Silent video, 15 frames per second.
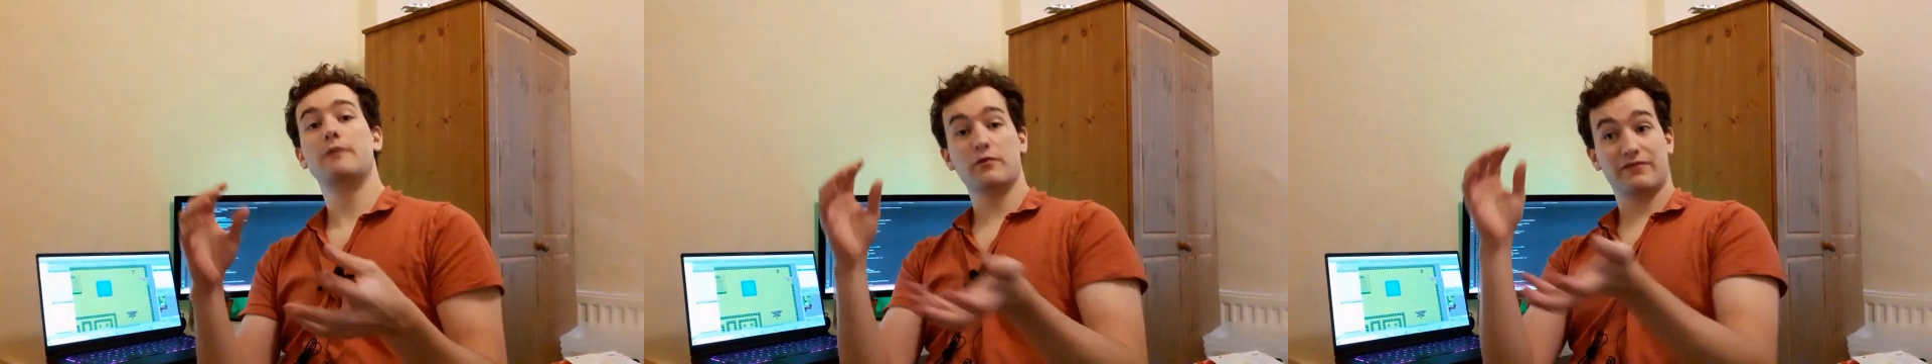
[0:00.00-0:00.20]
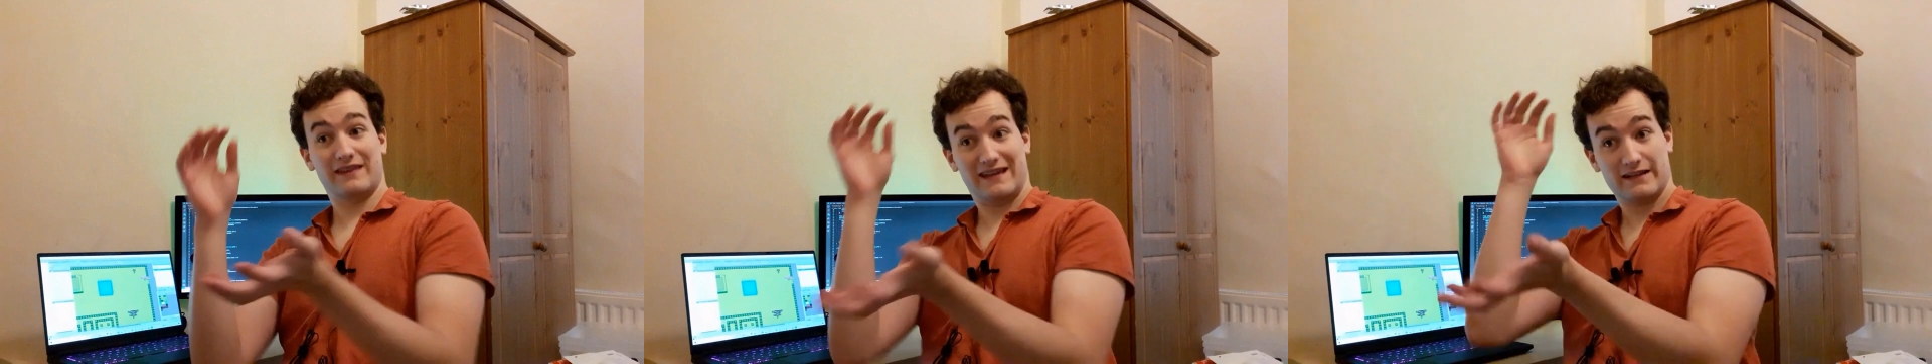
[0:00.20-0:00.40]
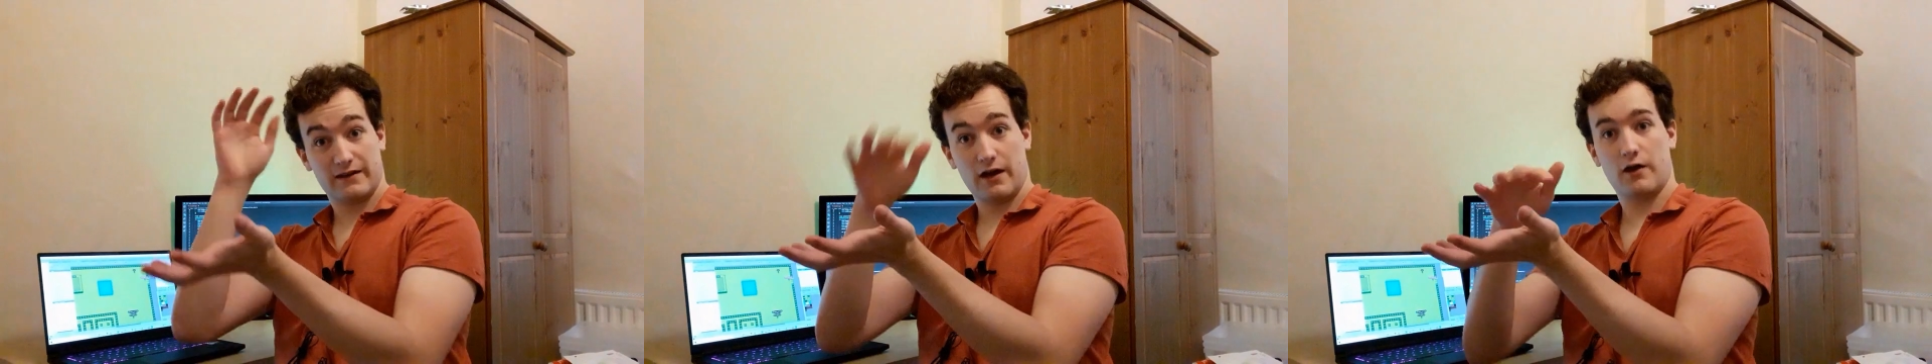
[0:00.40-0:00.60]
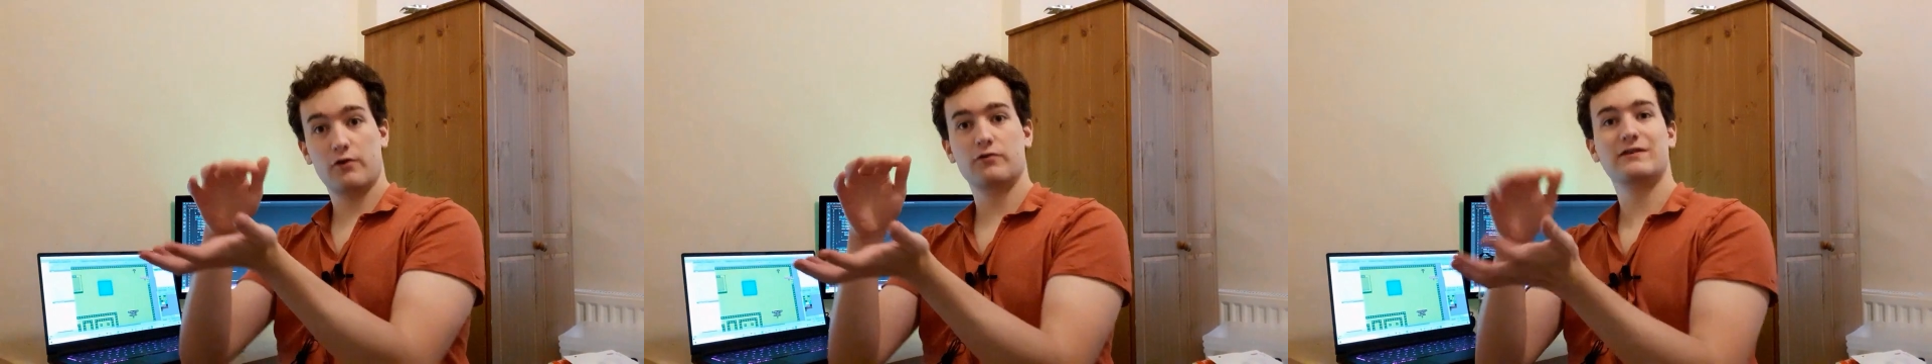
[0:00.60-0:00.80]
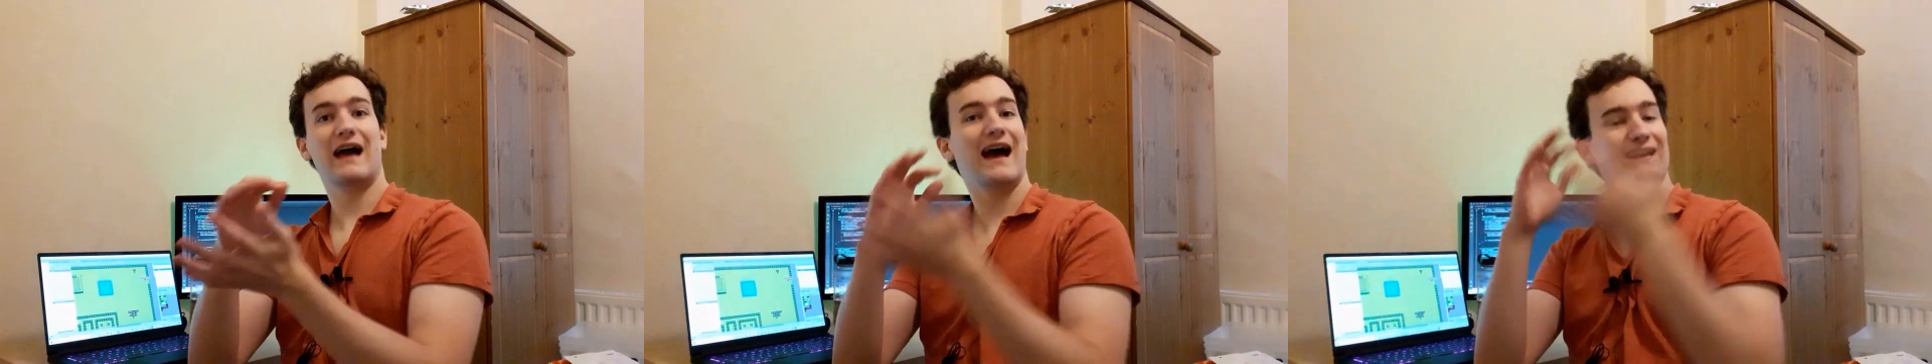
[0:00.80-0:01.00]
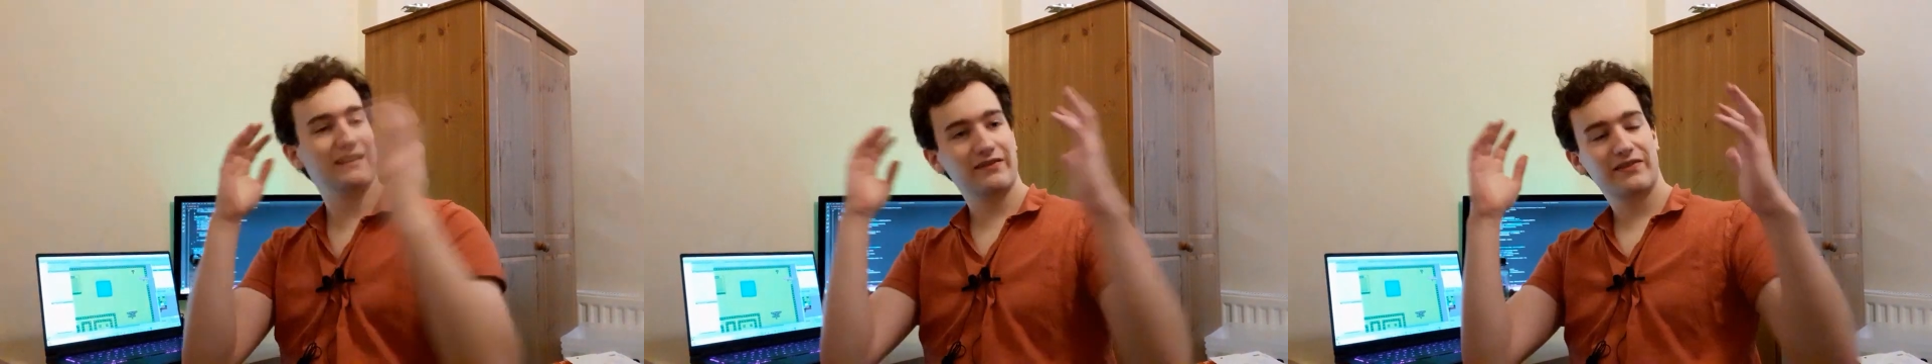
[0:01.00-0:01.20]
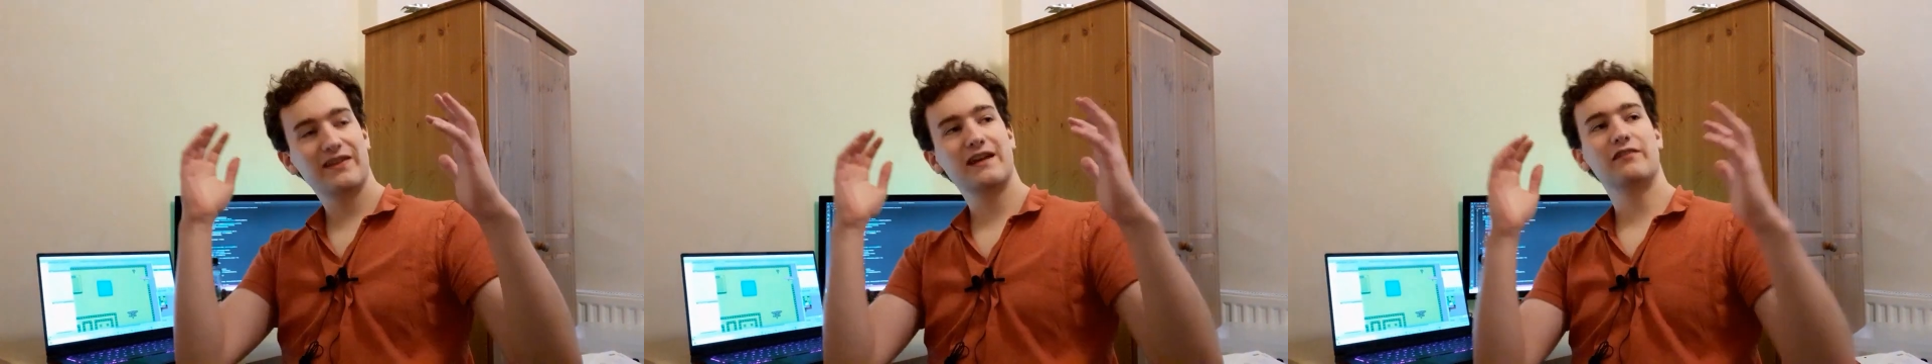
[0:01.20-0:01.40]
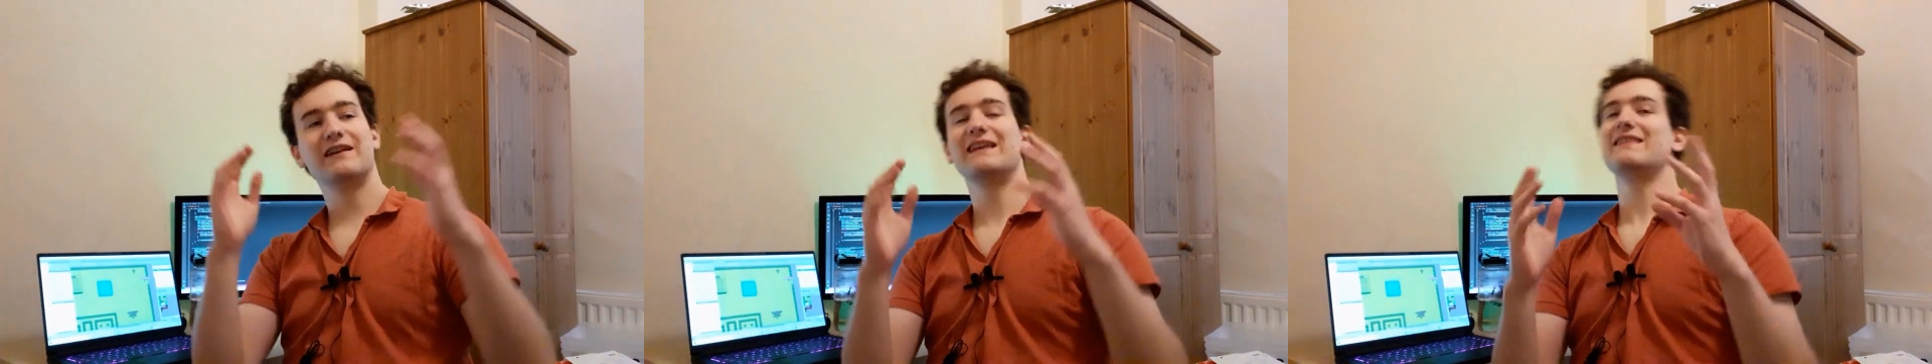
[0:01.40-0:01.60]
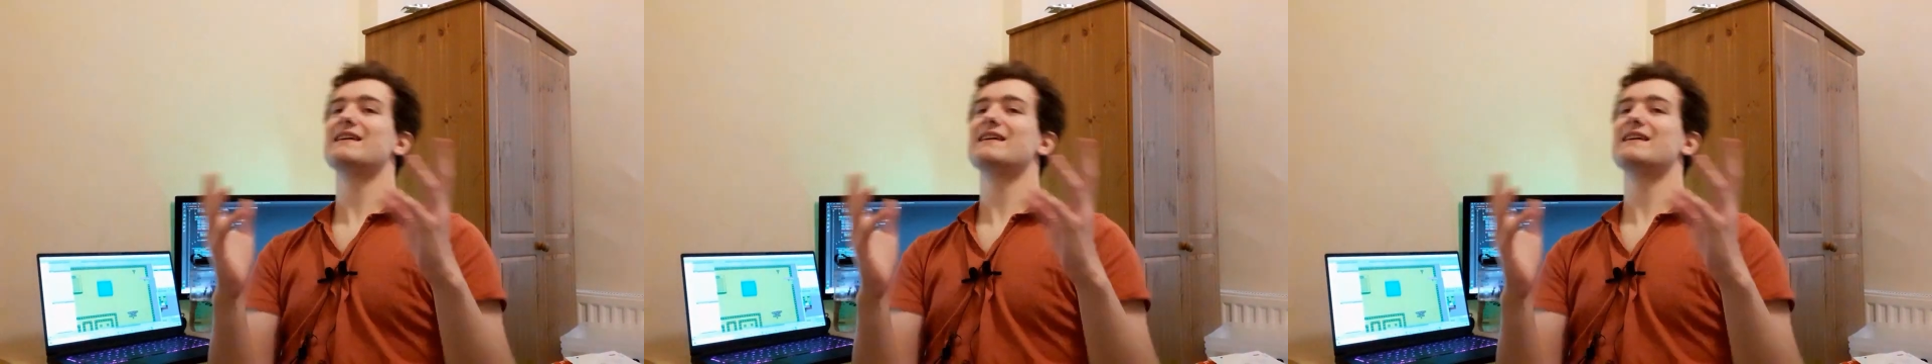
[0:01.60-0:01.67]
both in code and in theory,